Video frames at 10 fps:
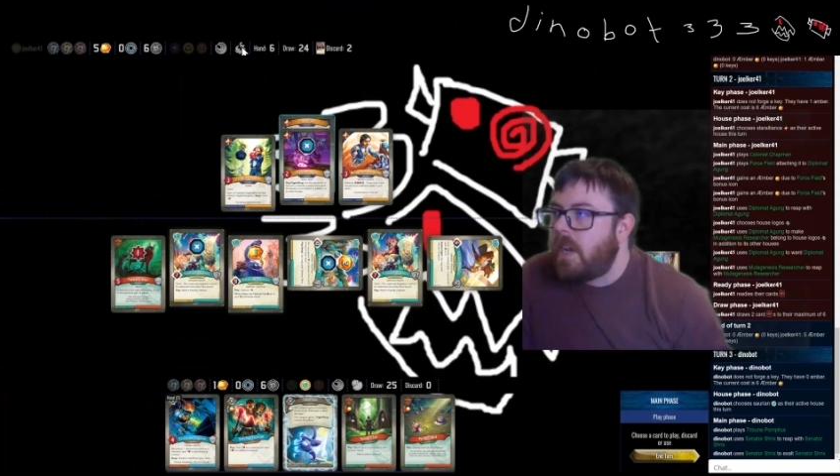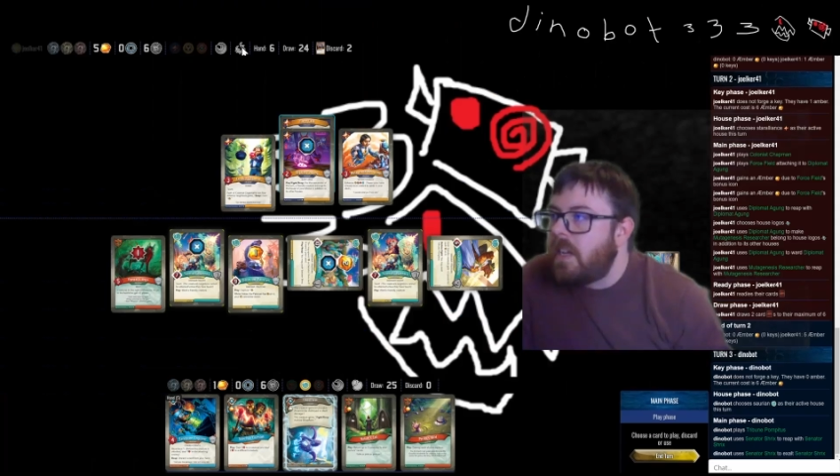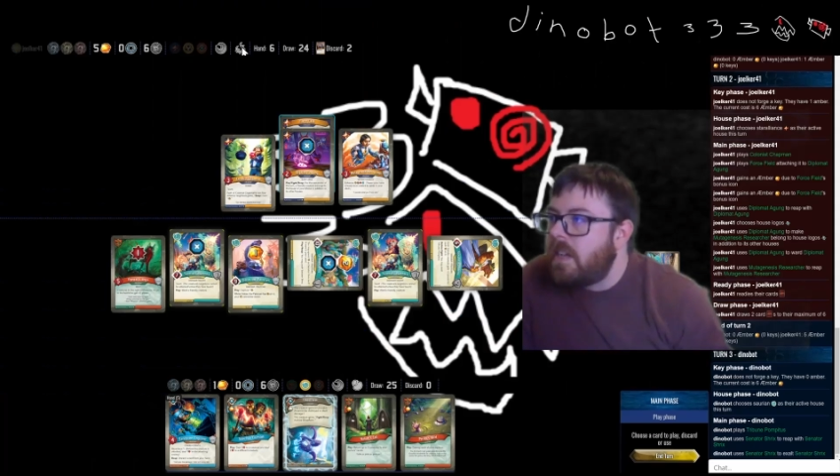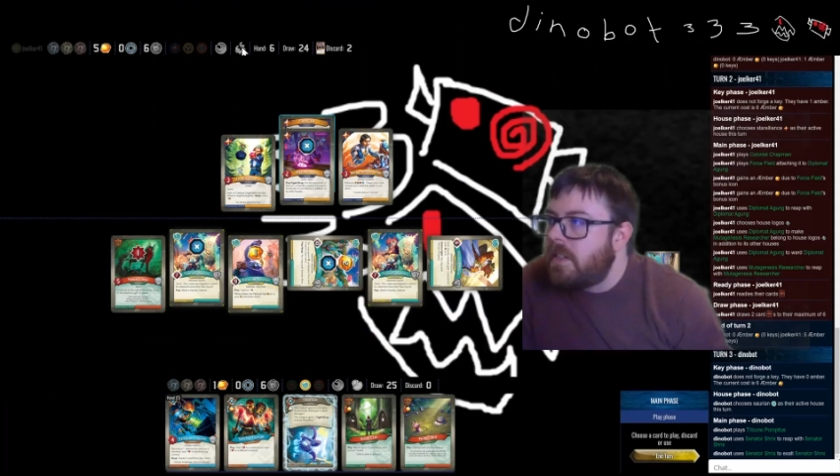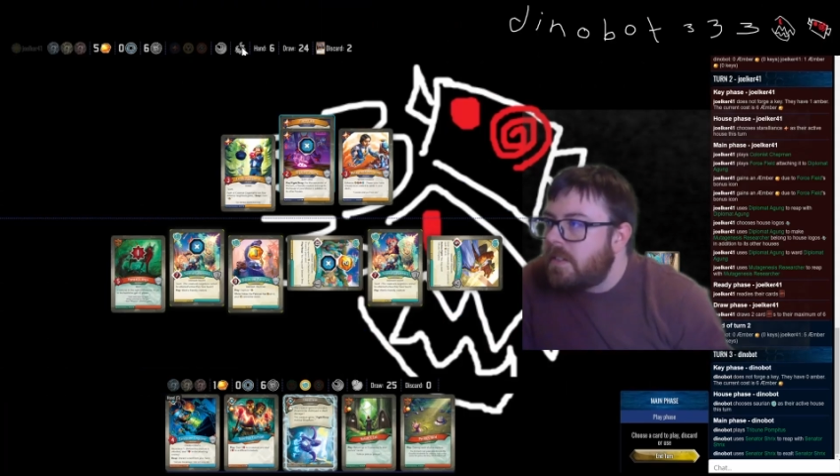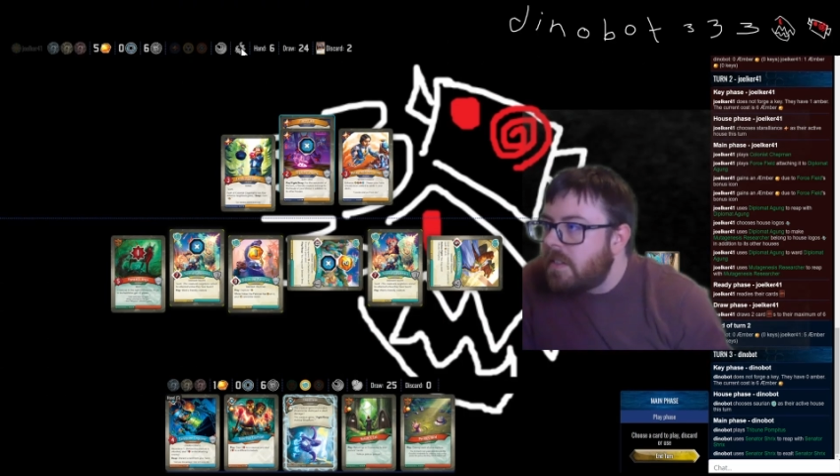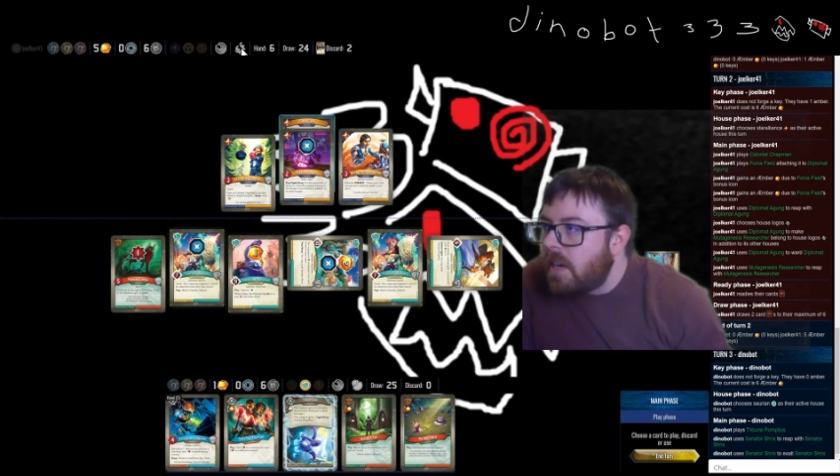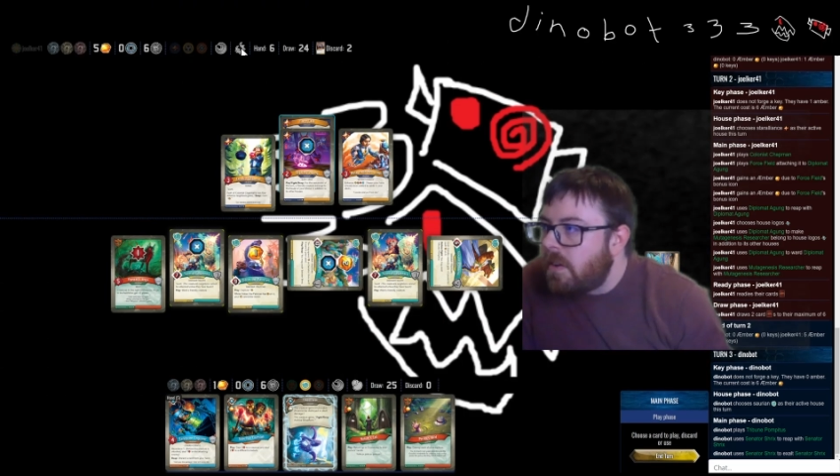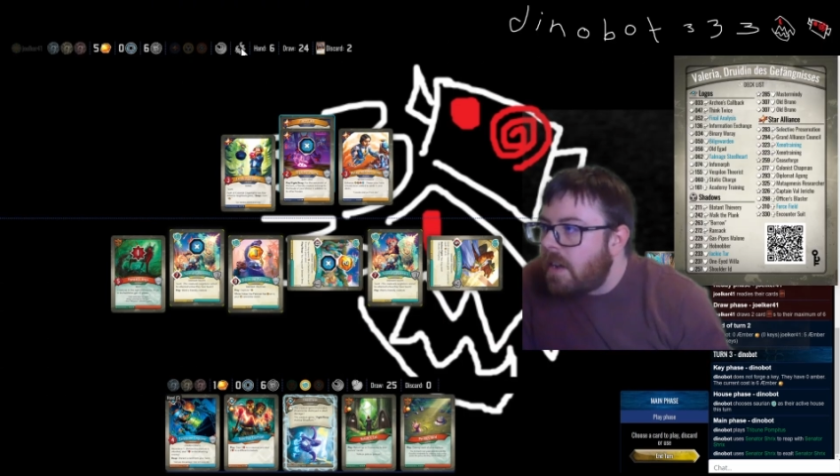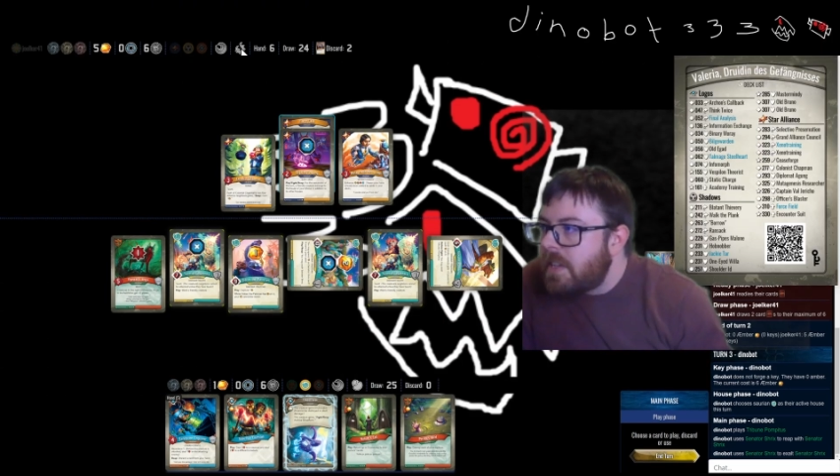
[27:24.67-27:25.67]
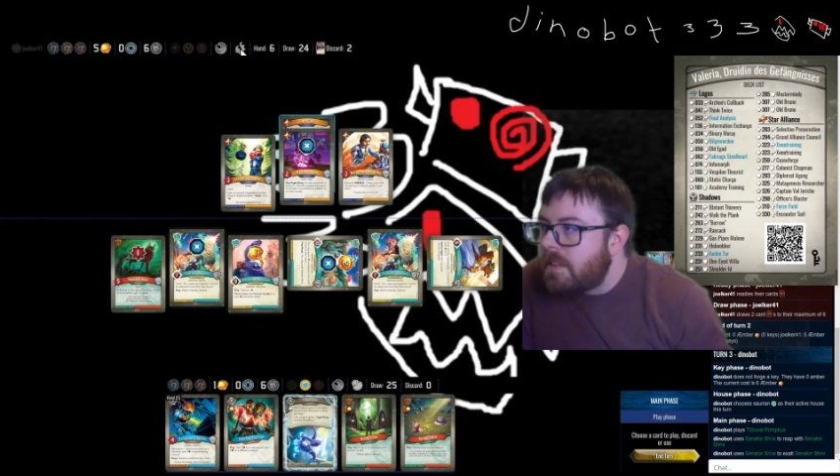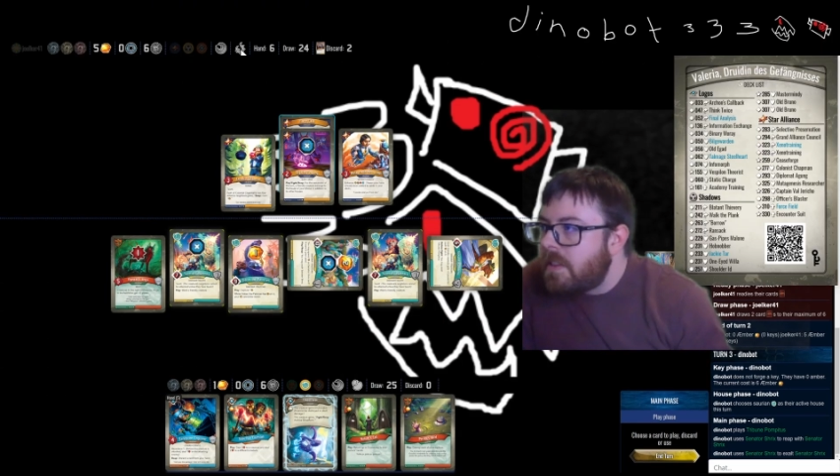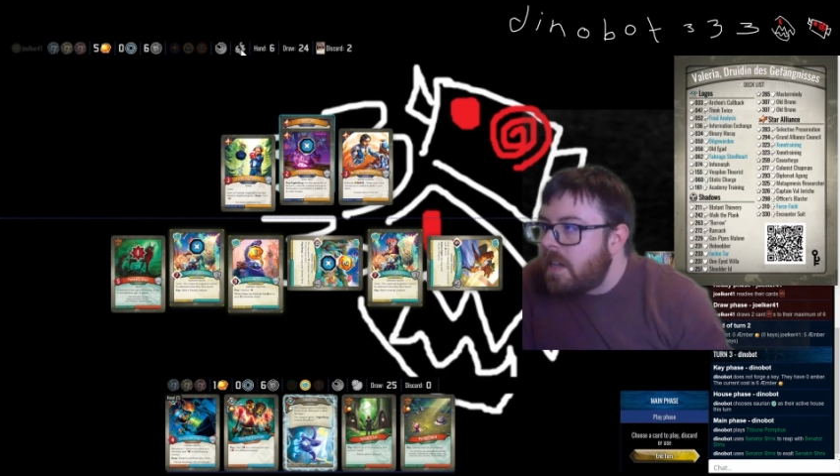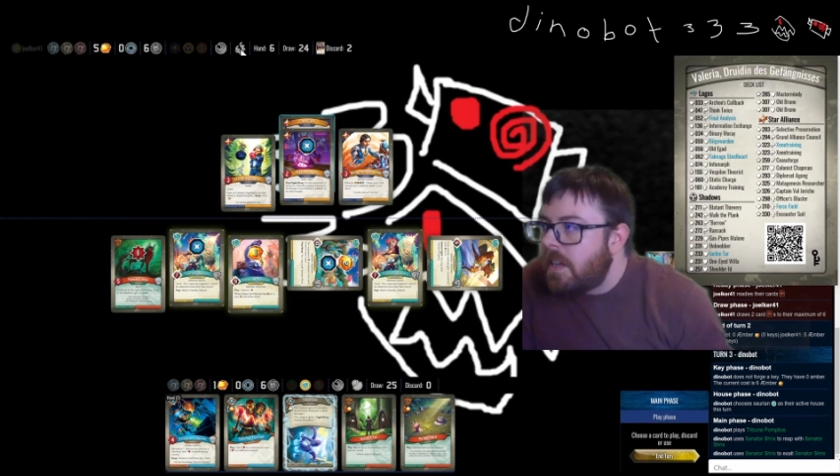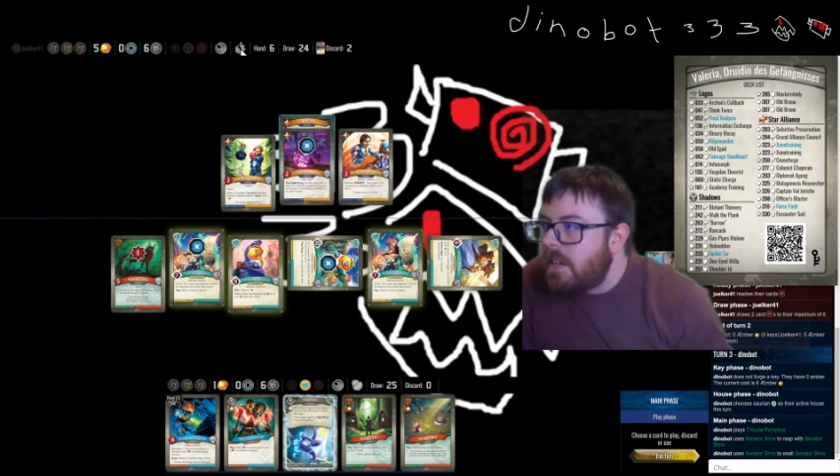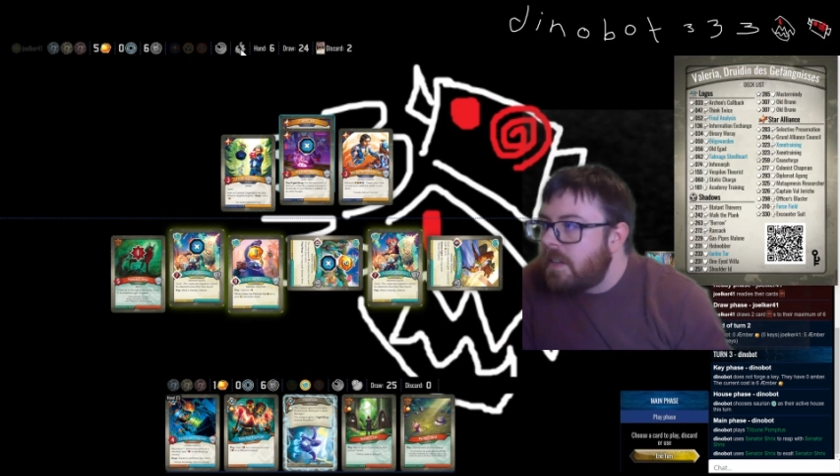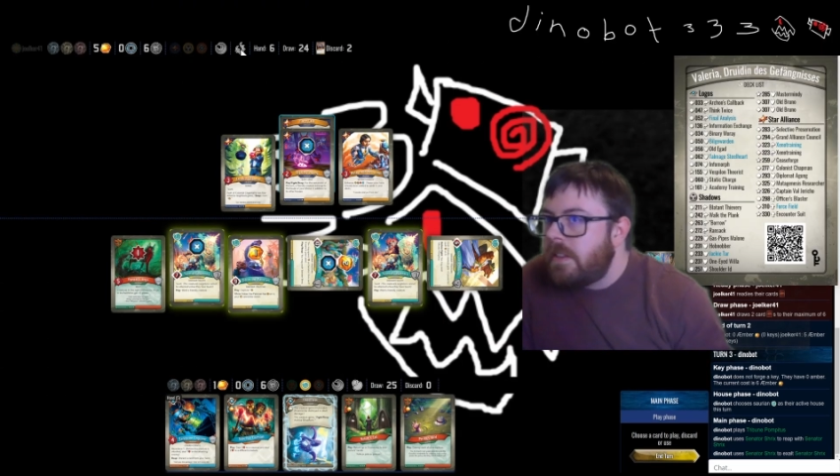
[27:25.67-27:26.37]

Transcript: And they don't have anything